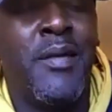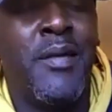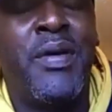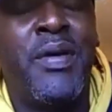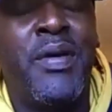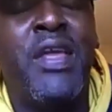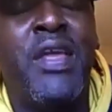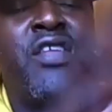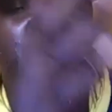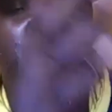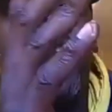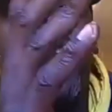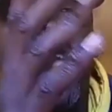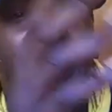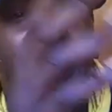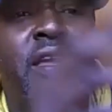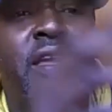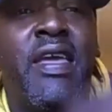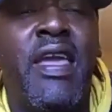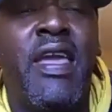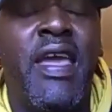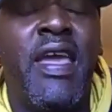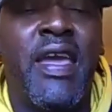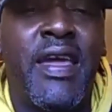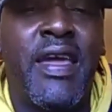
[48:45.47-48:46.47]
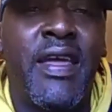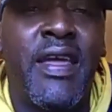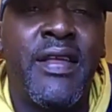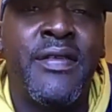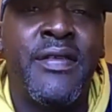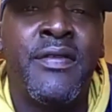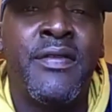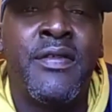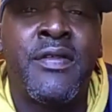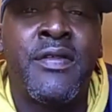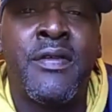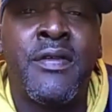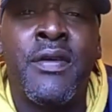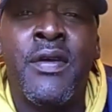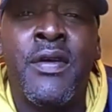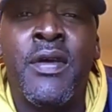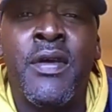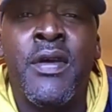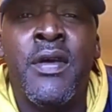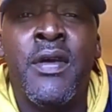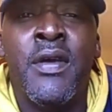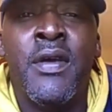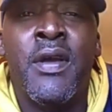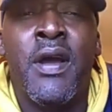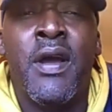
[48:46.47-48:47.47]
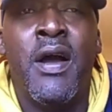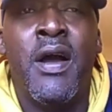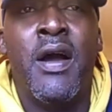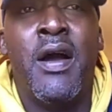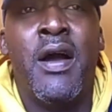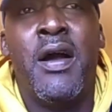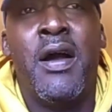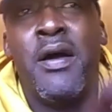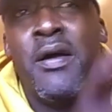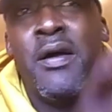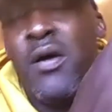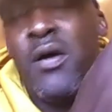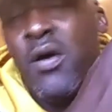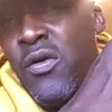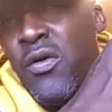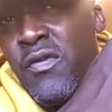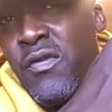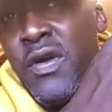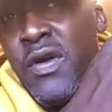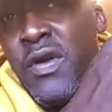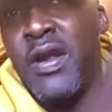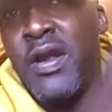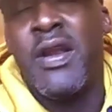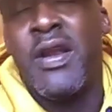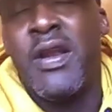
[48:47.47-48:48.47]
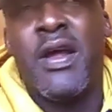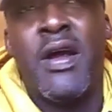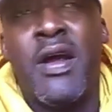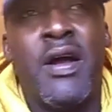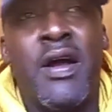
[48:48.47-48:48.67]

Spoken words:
B.J. Higgins over at